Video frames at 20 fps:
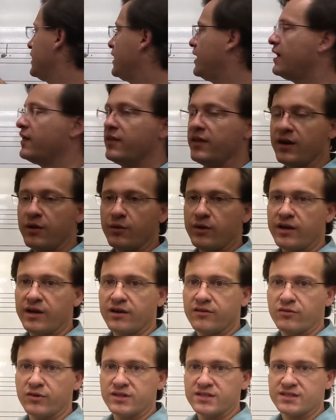And now we
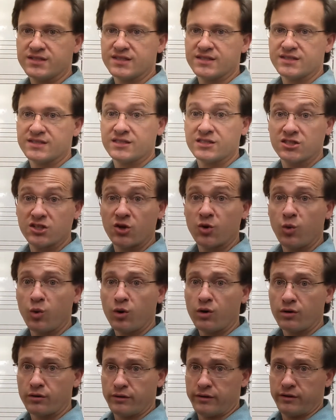have, what is this? This is a
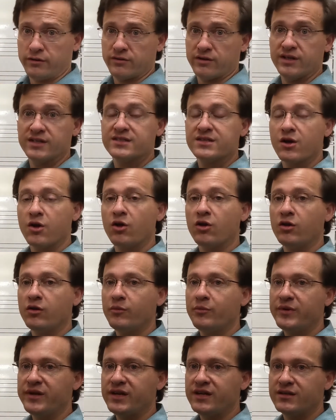quarter note. It's a whole
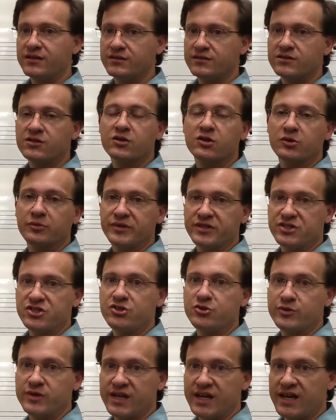beat, so it'll be
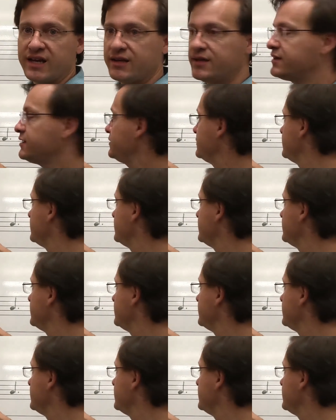2E and a.